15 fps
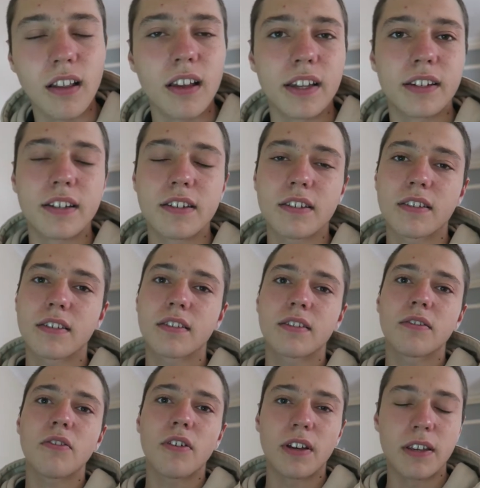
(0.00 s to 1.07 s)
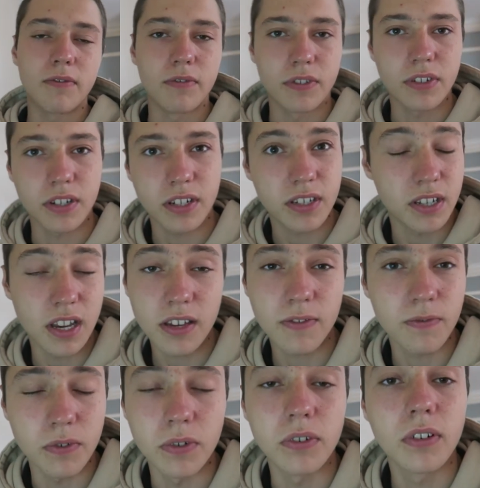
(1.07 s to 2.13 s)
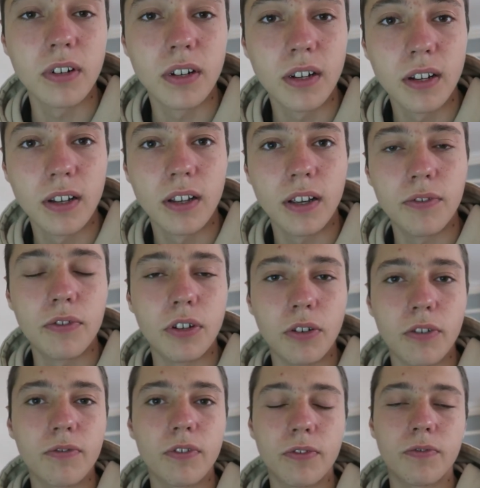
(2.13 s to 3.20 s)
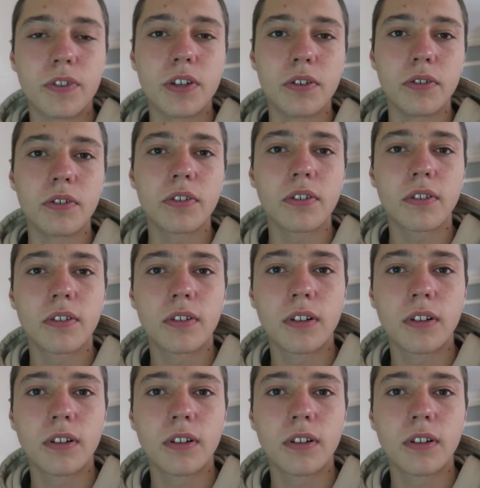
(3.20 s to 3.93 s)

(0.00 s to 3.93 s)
Like, this is not even successful if you're not fulfilled.